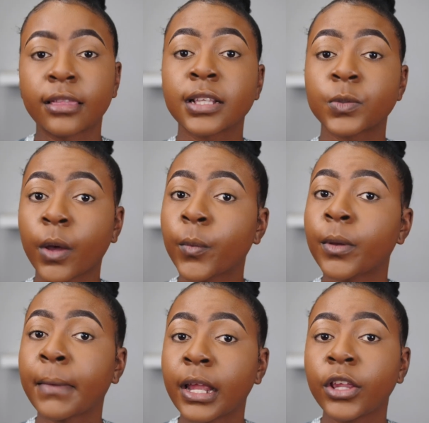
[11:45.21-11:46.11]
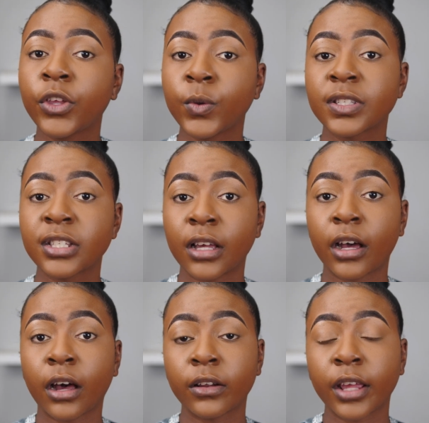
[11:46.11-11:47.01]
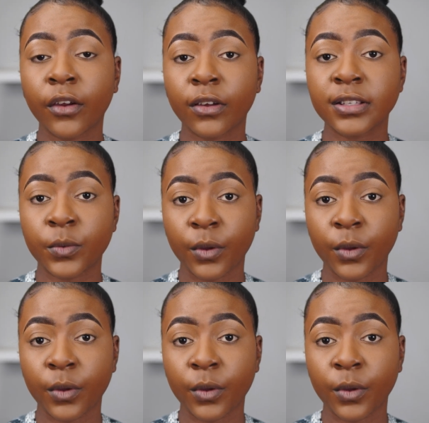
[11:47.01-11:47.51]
and that's why we mainly use it on areas